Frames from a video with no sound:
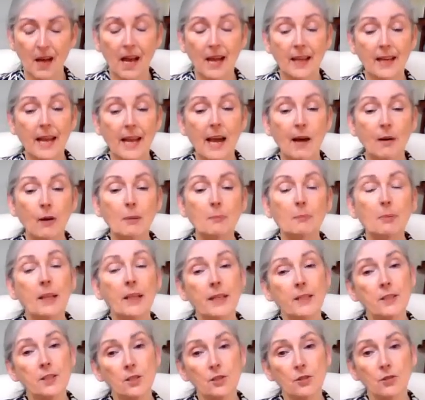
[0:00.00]
and how I
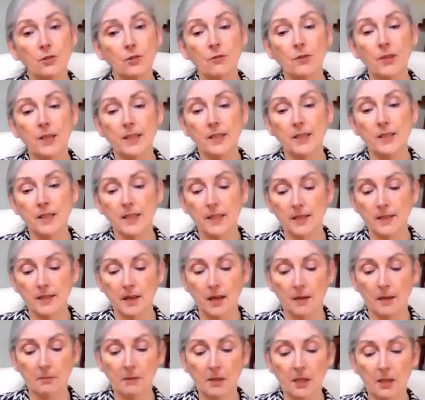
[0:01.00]
plan to do this
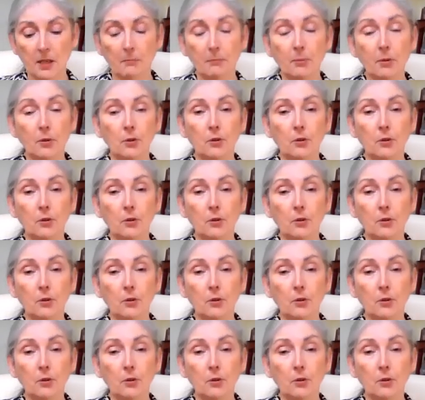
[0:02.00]
is I'm going to